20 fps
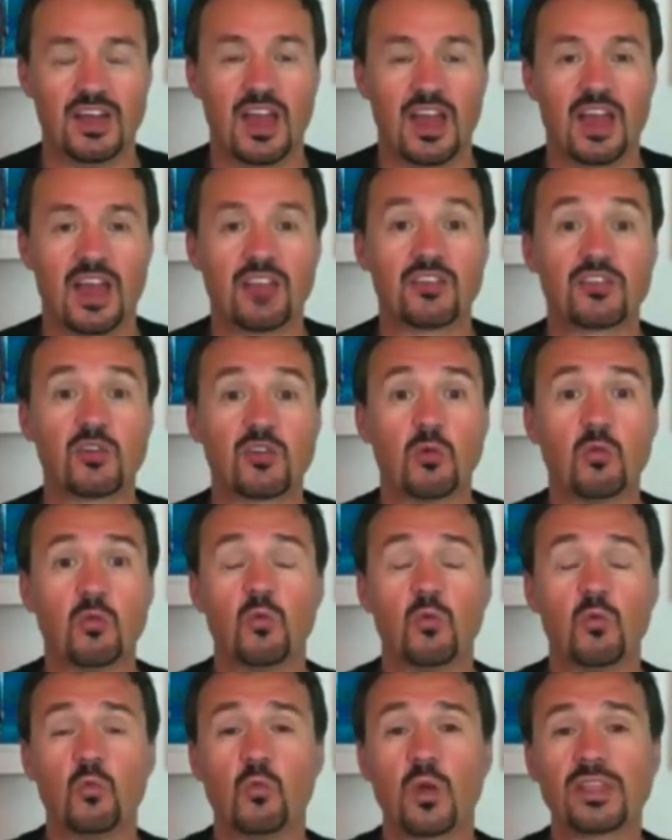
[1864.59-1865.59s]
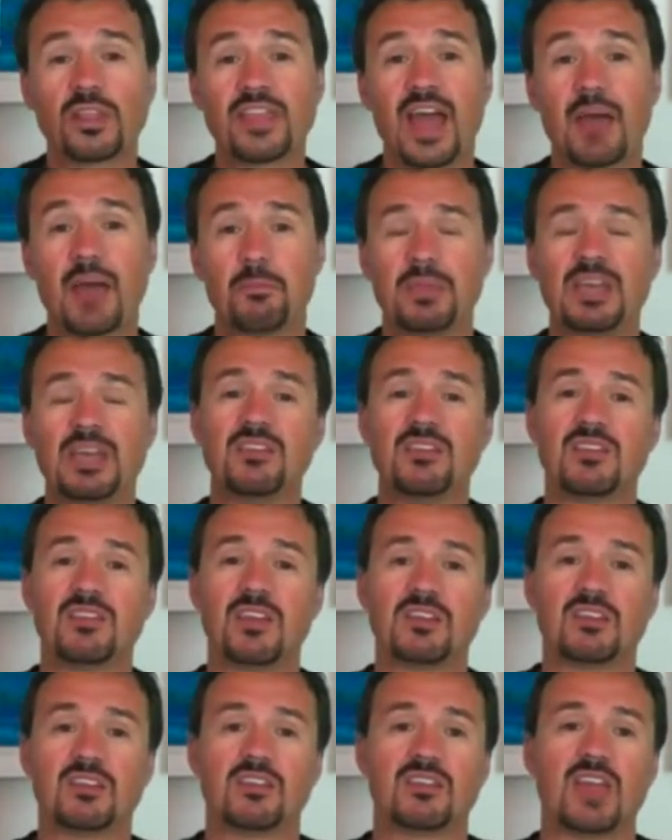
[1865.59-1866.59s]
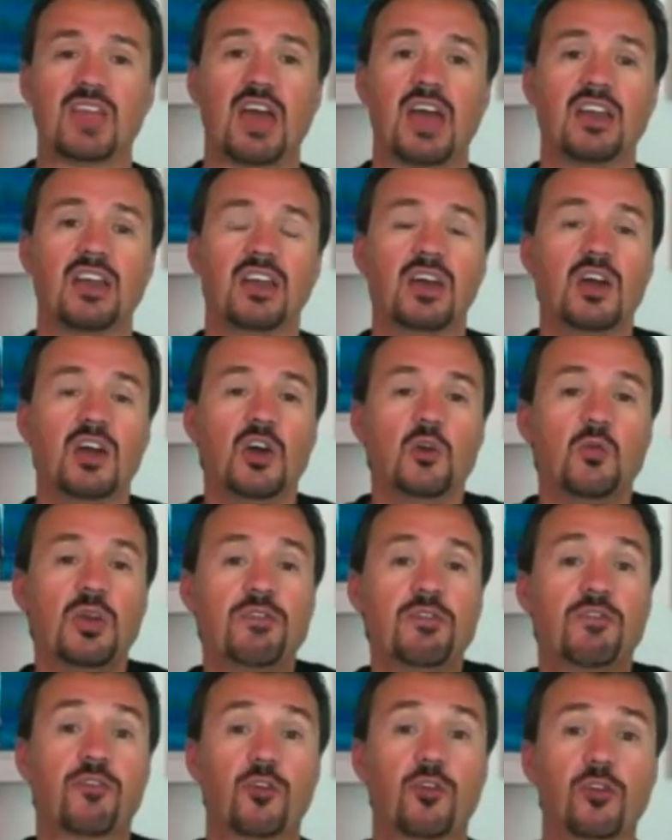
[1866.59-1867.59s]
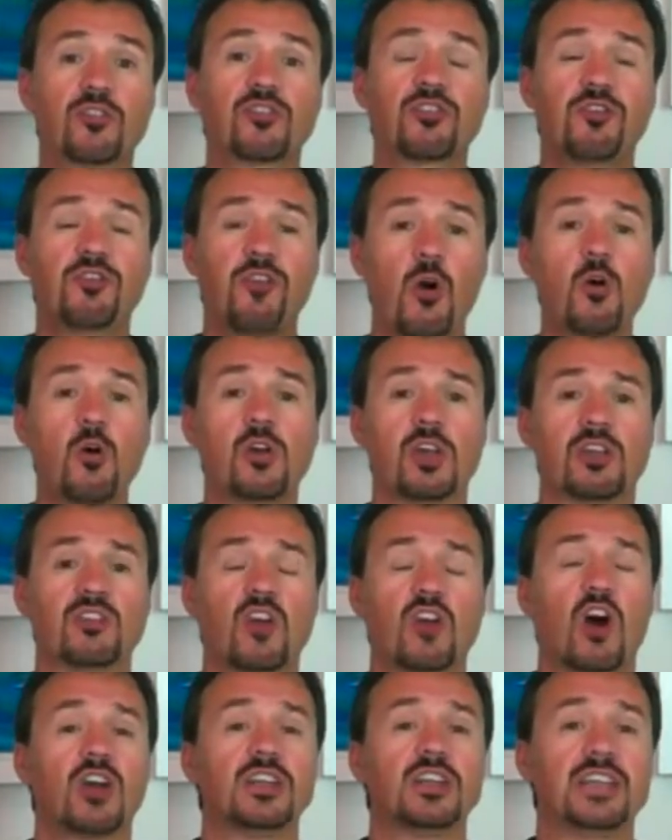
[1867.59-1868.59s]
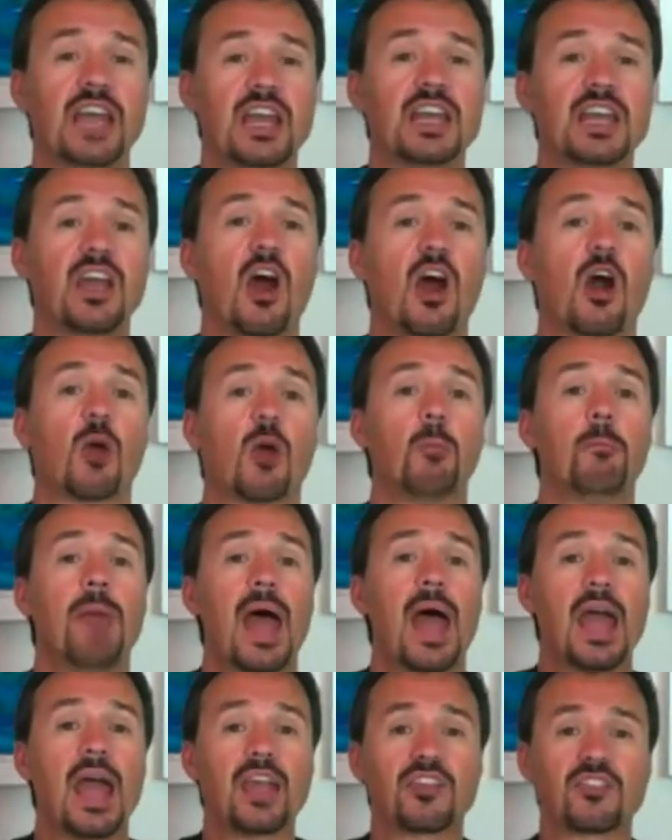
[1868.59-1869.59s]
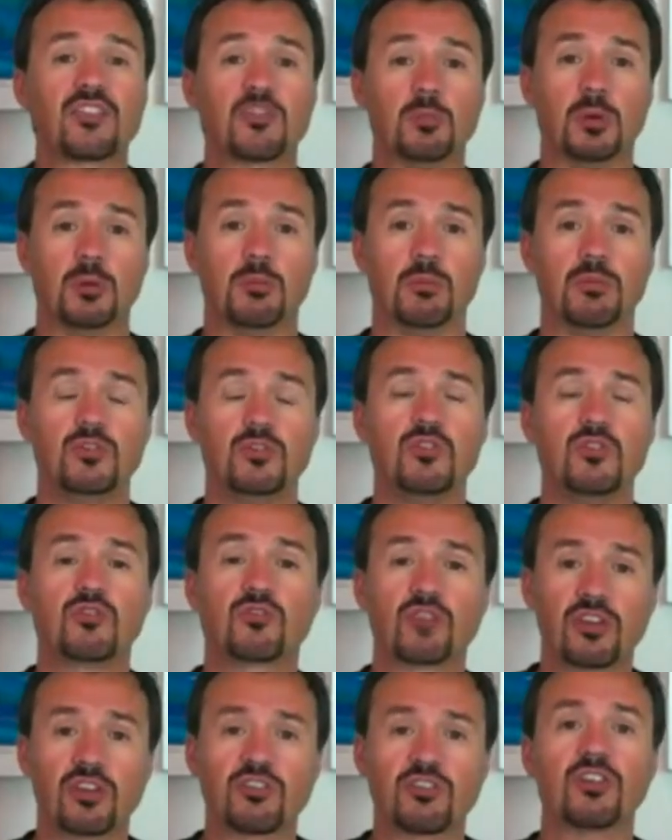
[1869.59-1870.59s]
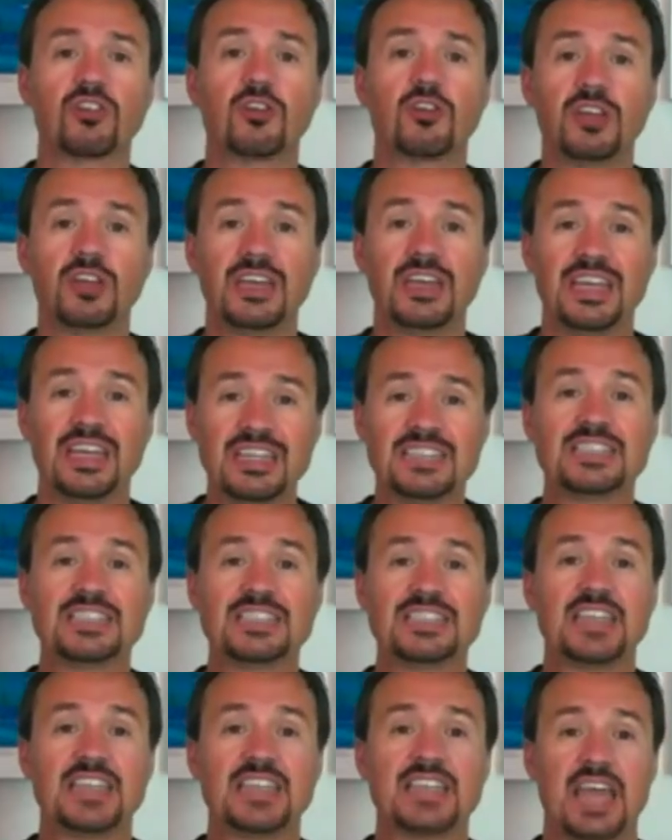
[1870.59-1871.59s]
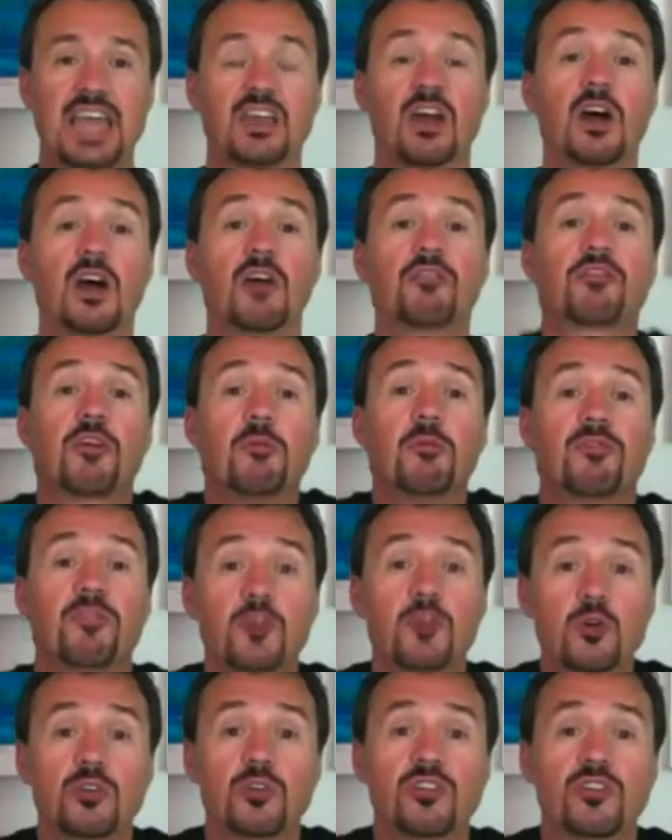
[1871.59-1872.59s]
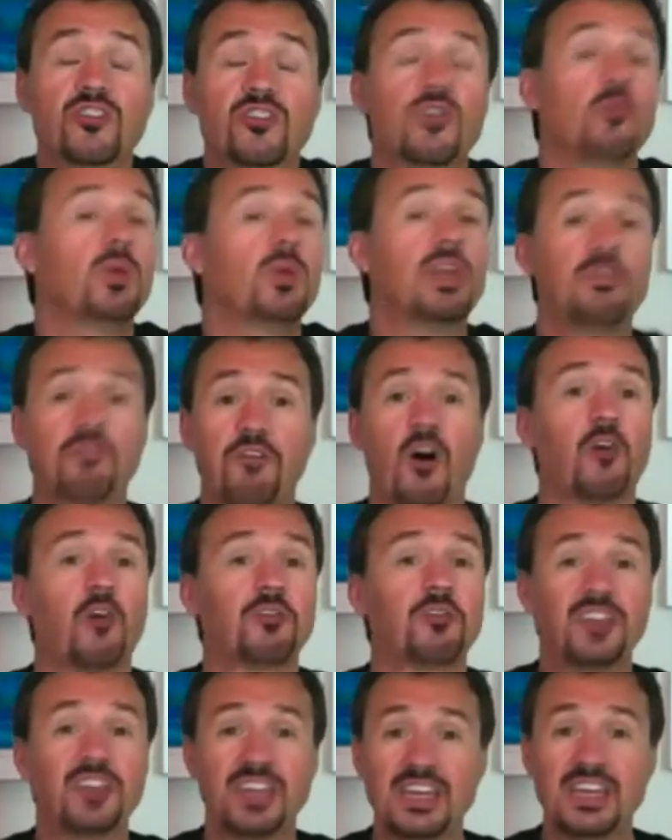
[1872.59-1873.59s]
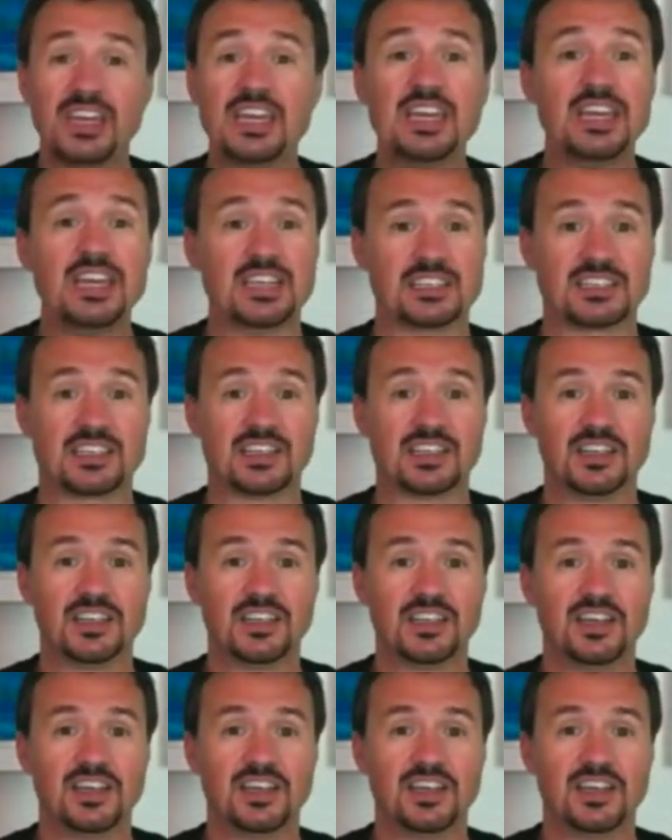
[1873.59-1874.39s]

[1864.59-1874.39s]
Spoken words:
And so what that means is that we first focus on getting our maximum nutritional intake from foods that we evolved to eat.